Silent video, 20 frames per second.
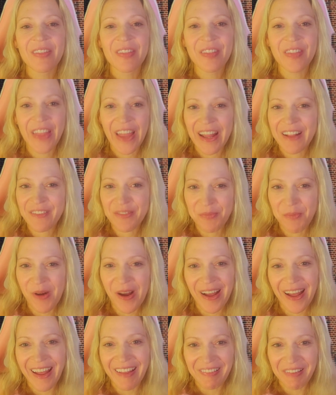That's
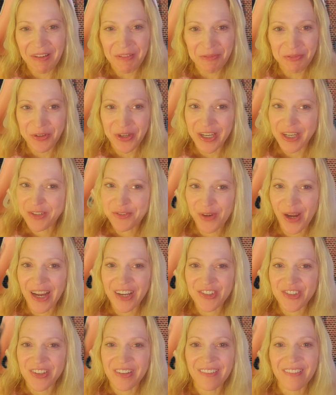why I love free
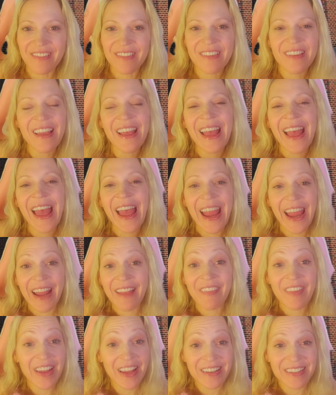attractions,
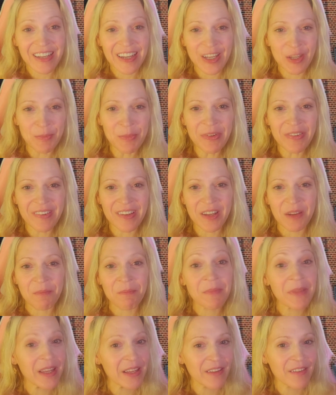and the Kentucky
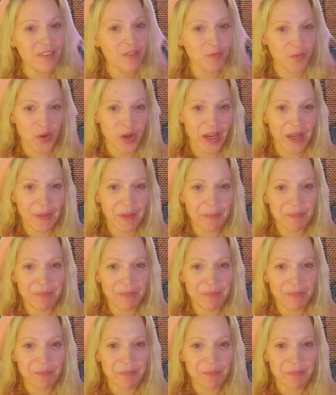Museum is free.